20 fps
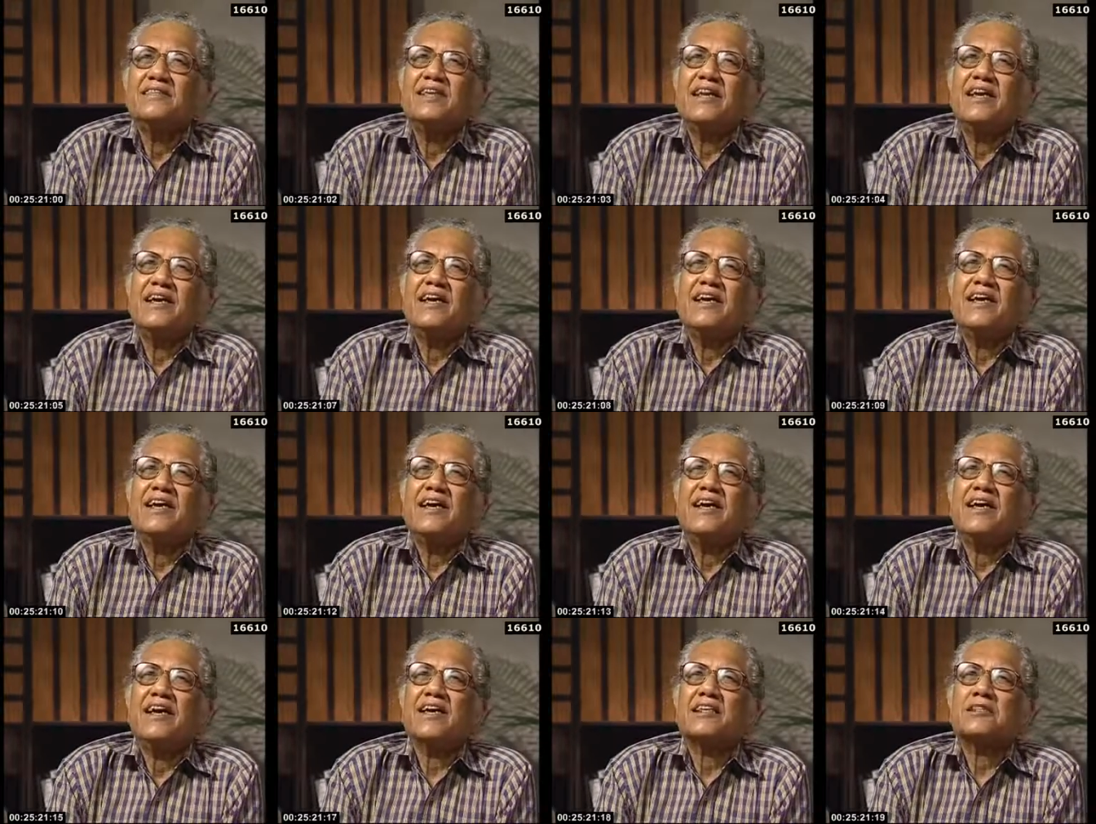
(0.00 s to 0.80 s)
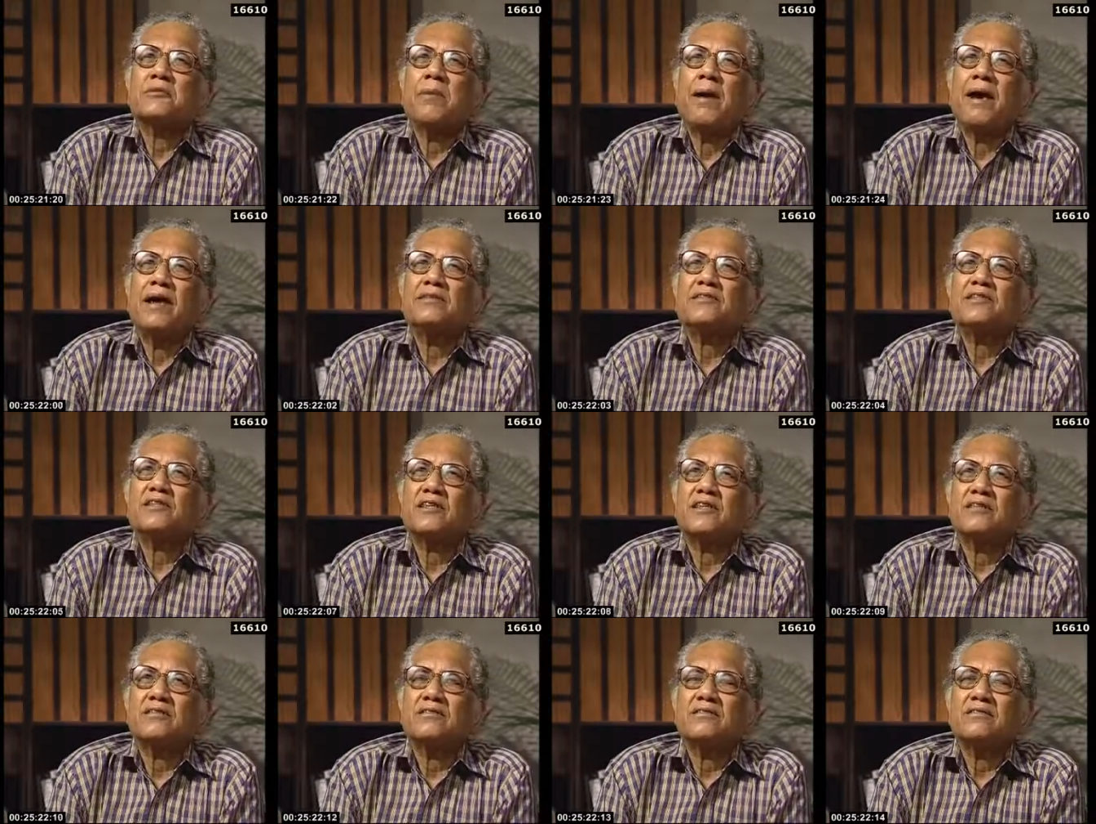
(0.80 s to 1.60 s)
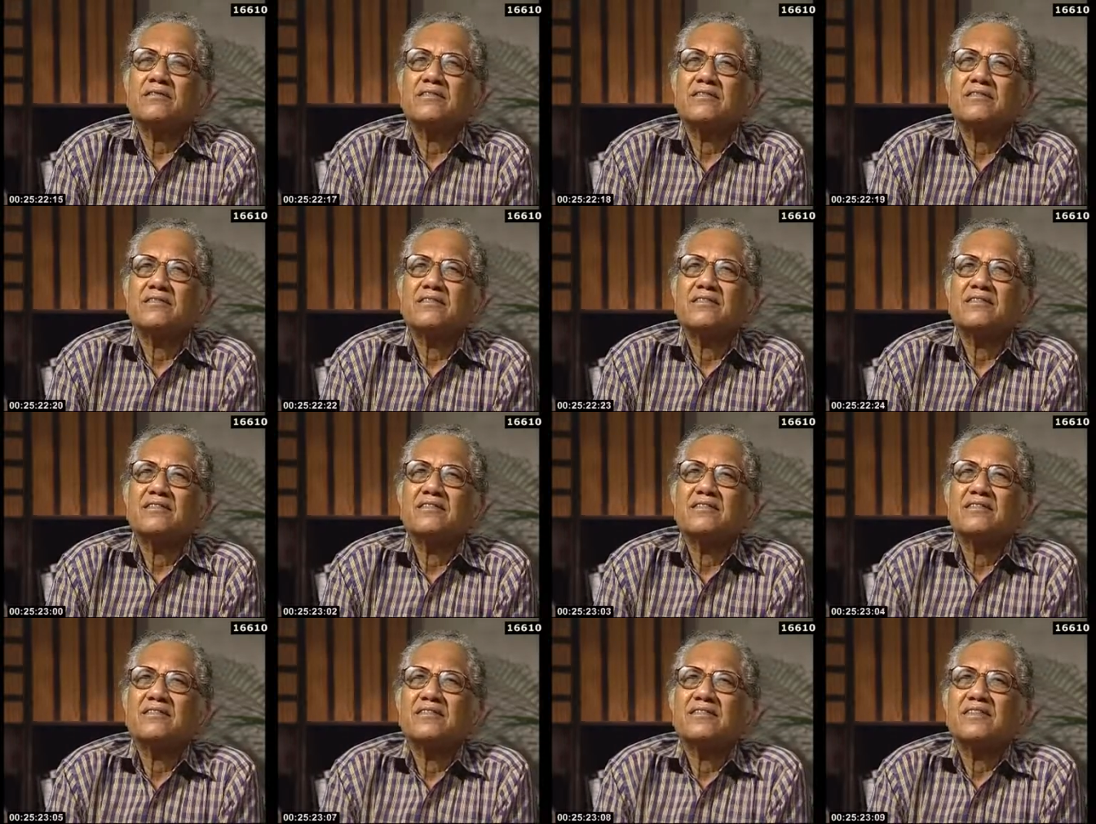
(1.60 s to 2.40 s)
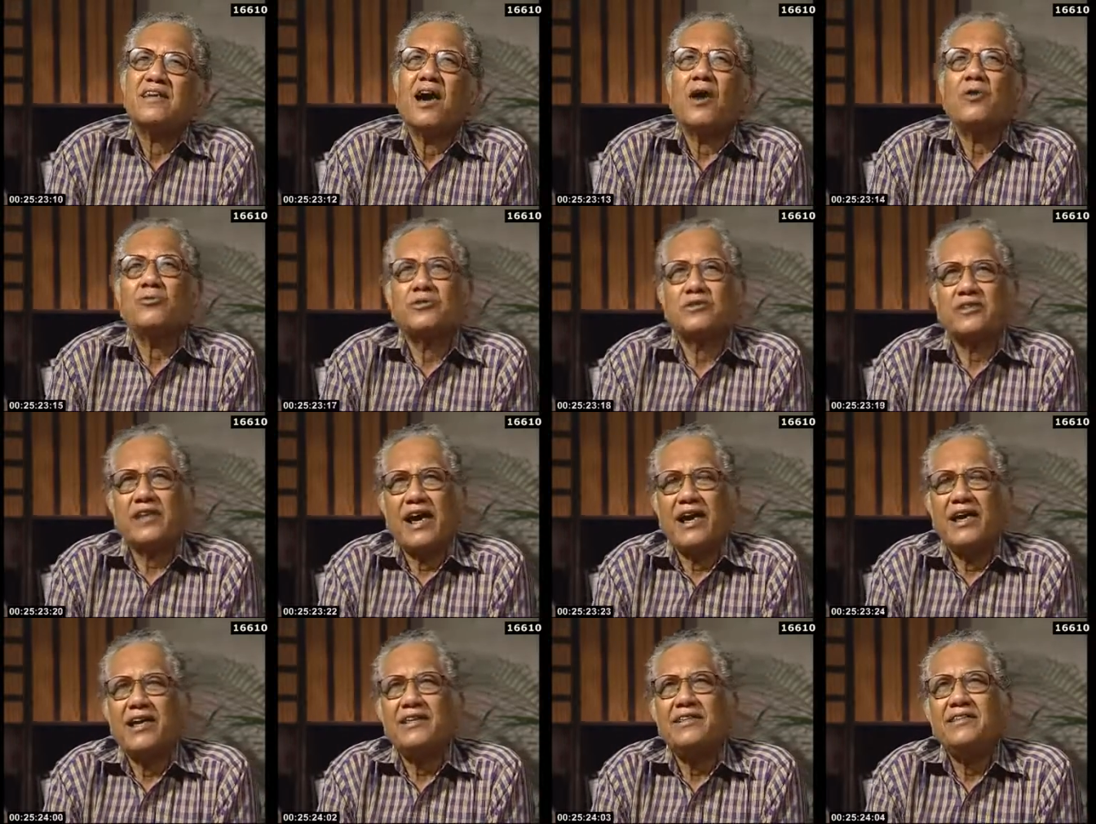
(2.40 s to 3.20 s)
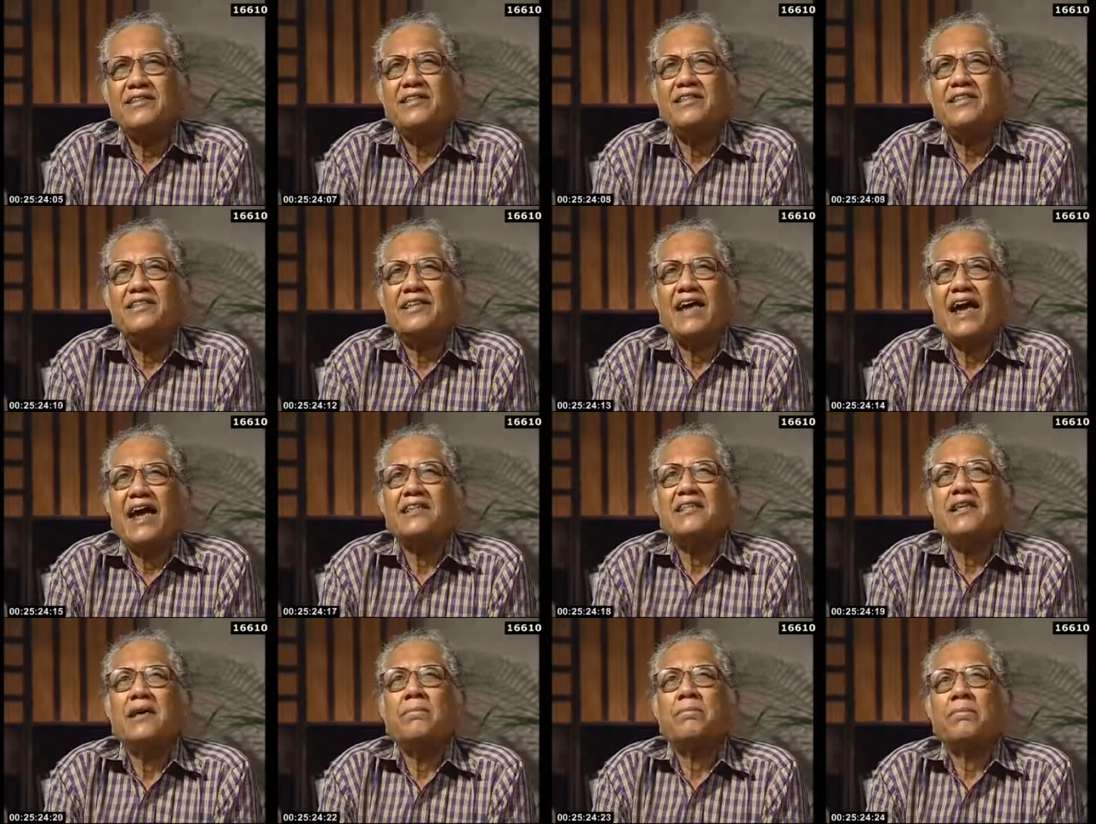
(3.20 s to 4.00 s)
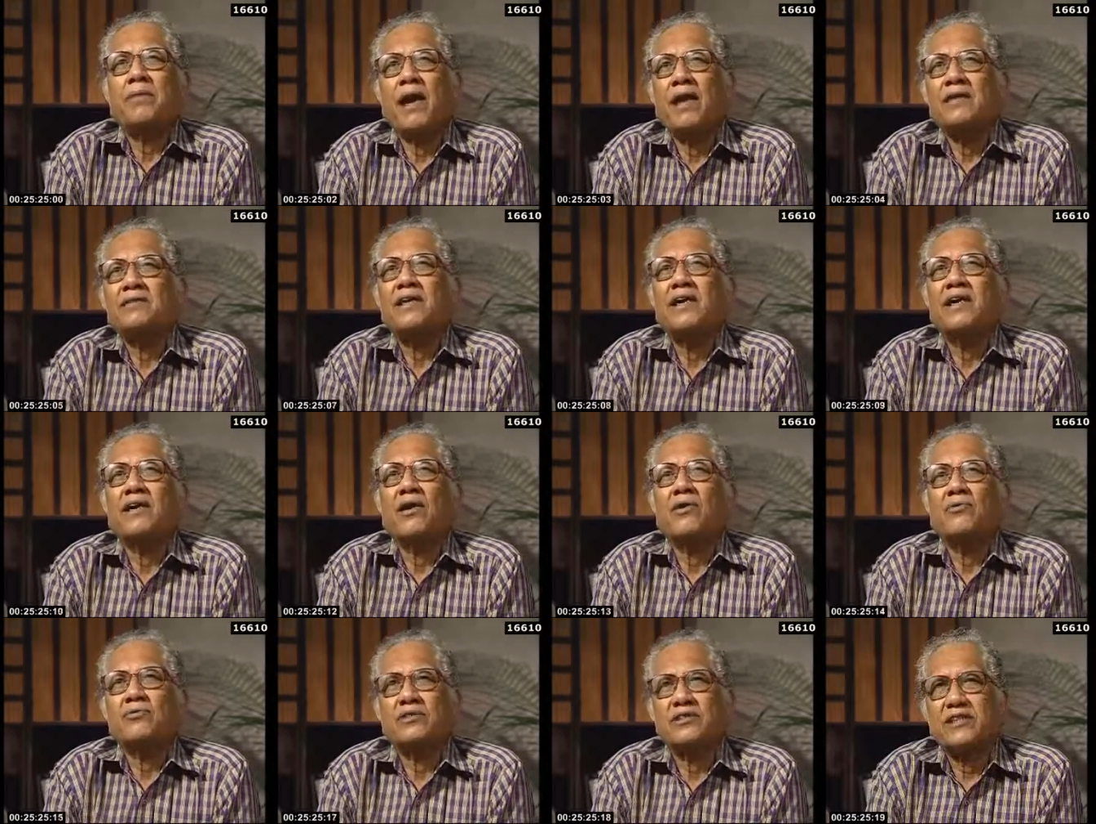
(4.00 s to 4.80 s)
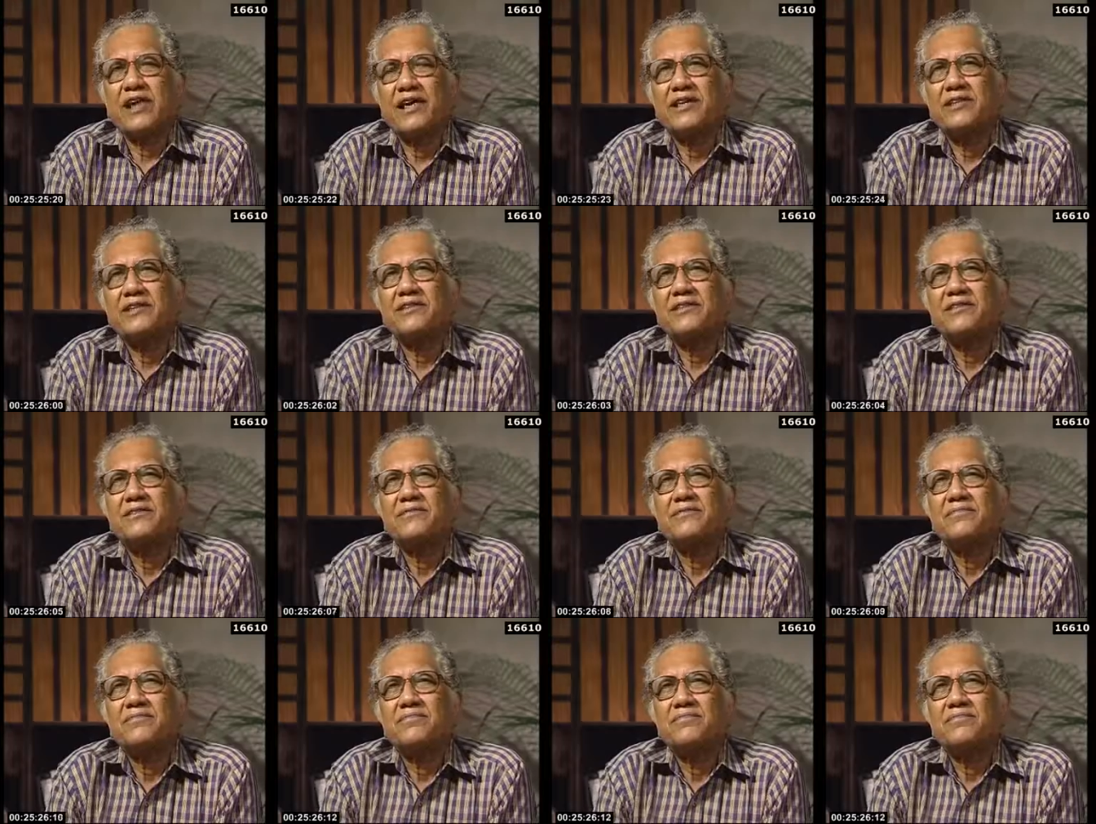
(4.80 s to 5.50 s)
the expansion outside and they plunder outside.